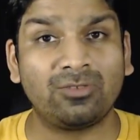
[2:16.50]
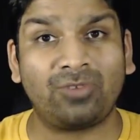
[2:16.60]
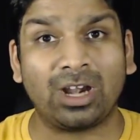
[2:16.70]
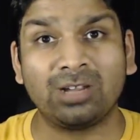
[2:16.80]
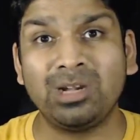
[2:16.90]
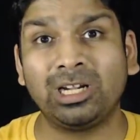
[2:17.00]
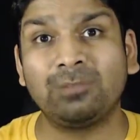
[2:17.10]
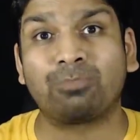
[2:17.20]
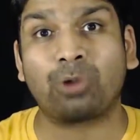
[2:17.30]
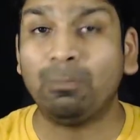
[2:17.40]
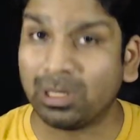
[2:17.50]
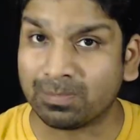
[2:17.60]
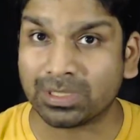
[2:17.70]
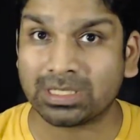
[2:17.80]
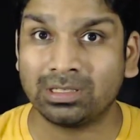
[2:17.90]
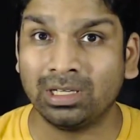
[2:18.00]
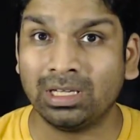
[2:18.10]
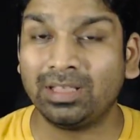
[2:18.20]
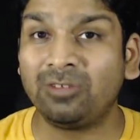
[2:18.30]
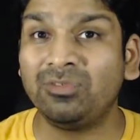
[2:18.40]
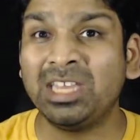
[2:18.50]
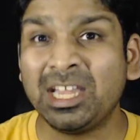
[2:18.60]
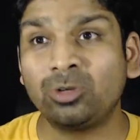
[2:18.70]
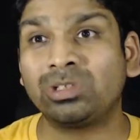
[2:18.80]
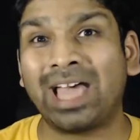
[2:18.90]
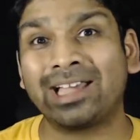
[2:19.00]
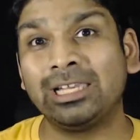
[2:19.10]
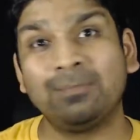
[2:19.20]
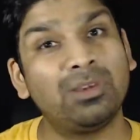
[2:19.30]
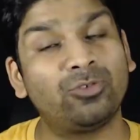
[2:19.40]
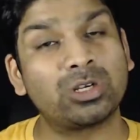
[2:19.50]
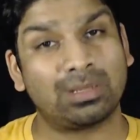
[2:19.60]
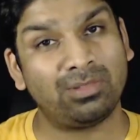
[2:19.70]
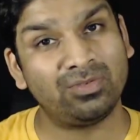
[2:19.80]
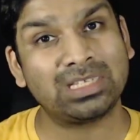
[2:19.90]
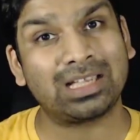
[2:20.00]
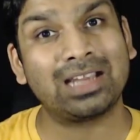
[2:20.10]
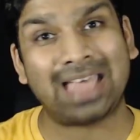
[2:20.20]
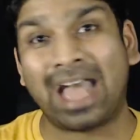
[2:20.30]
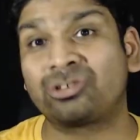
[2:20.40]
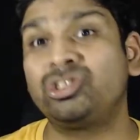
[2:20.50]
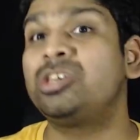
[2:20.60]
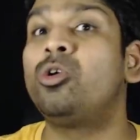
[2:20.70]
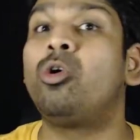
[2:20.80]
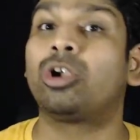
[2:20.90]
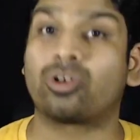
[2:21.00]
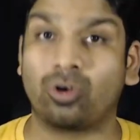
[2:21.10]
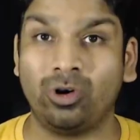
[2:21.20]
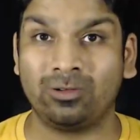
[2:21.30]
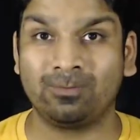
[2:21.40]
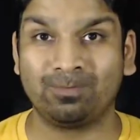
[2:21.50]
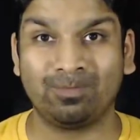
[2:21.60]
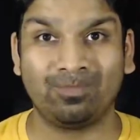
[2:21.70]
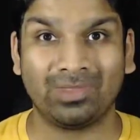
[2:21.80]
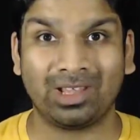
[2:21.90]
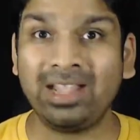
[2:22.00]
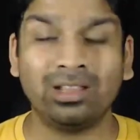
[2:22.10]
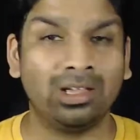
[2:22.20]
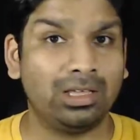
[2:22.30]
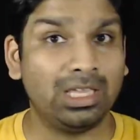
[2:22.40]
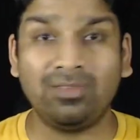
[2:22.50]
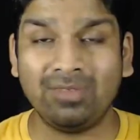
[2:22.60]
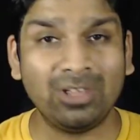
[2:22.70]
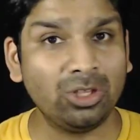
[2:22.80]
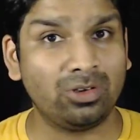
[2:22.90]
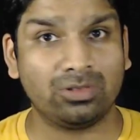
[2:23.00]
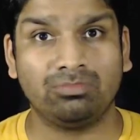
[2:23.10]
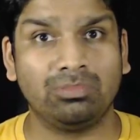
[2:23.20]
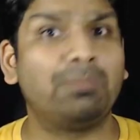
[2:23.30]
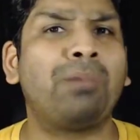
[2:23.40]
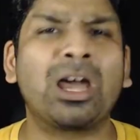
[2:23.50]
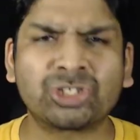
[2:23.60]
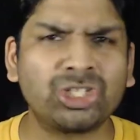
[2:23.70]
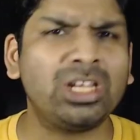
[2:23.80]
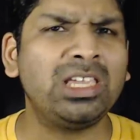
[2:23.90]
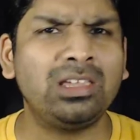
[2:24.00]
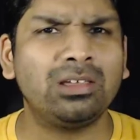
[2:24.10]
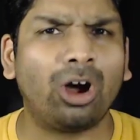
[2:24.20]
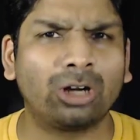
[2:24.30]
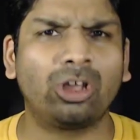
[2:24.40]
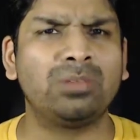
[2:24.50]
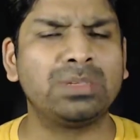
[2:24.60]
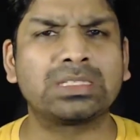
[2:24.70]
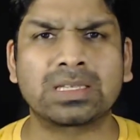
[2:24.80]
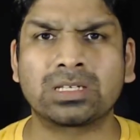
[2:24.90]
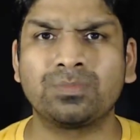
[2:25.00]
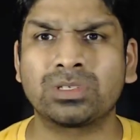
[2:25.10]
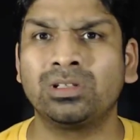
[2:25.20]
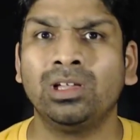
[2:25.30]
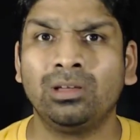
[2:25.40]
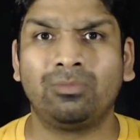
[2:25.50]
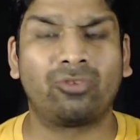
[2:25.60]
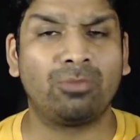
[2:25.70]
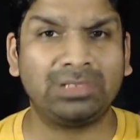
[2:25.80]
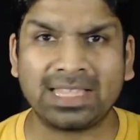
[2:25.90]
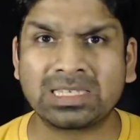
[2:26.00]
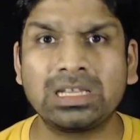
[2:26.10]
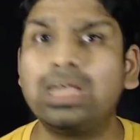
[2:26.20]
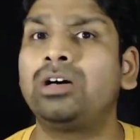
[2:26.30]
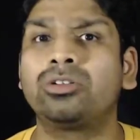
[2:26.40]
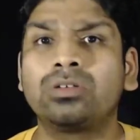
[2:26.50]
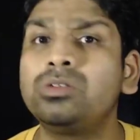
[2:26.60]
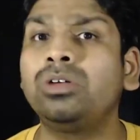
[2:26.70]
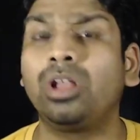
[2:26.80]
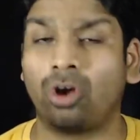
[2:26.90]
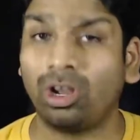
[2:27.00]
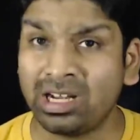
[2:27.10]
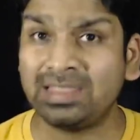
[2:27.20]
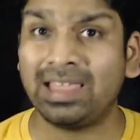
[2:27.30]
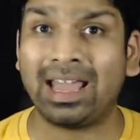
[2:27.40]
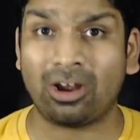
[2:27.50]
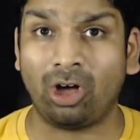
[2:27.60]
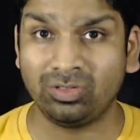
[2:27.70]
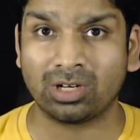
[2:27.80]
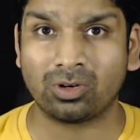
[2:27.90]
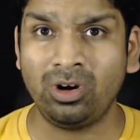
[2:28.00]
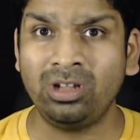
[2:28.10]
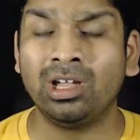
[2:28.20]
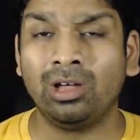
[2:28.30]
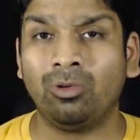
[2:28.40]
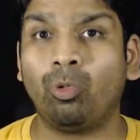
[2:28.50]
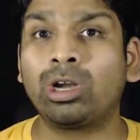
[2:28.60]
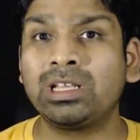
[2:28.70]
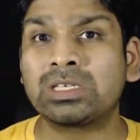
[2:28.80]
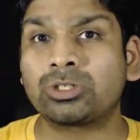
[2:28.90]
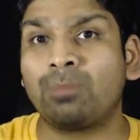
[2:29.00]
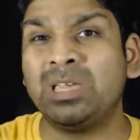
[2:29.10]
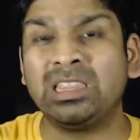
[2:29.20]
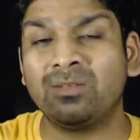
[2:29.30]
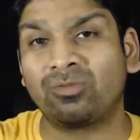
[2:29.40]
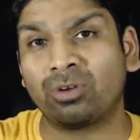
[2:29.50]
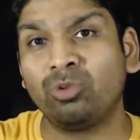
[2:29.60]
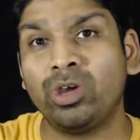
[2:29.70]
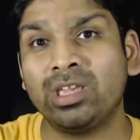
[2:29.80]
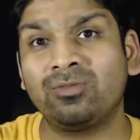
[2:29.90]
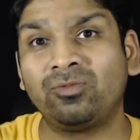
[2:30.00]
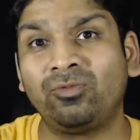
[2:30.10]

fundamental problems that we need to tackle before some of these cars actually go on road, right? Even though partially autonomous systems from Tesla or Google are already there on the road, what is stopping them from going